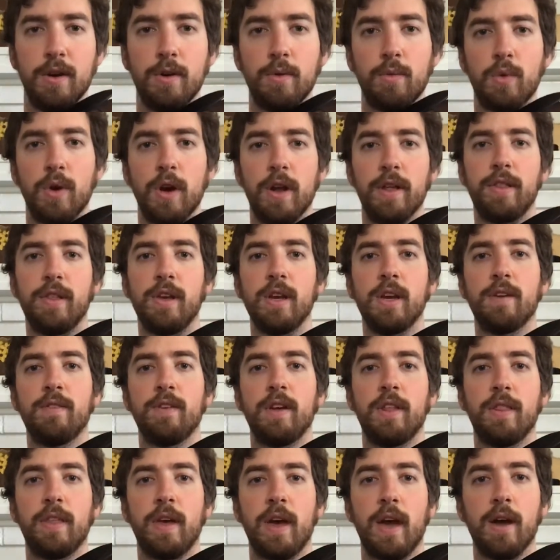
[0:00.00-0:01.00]
When I think of
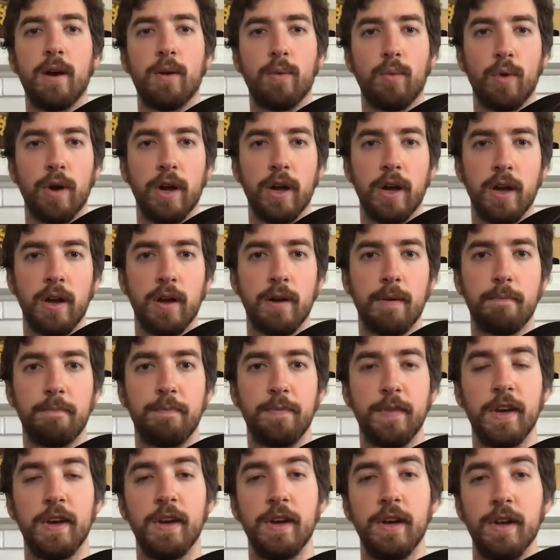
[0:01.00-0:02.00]
it that way,
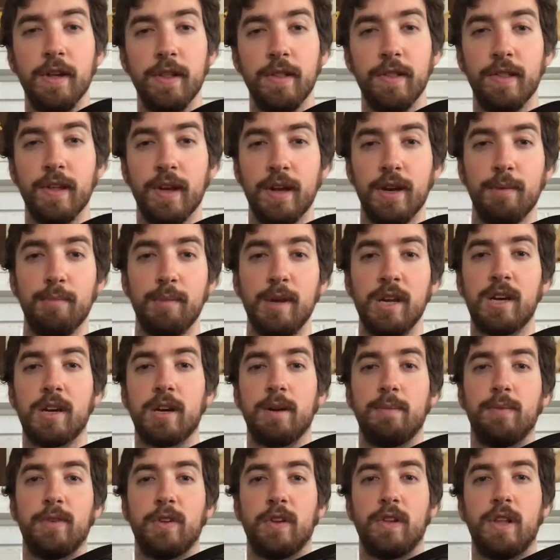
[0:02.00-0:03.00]
then it
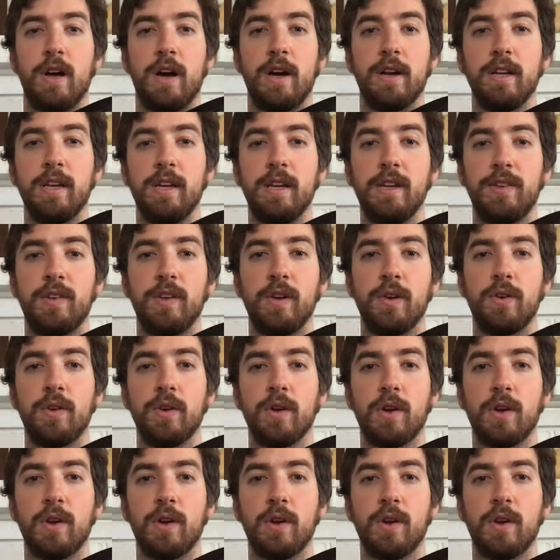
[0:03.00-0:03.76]
becomes a lot easier to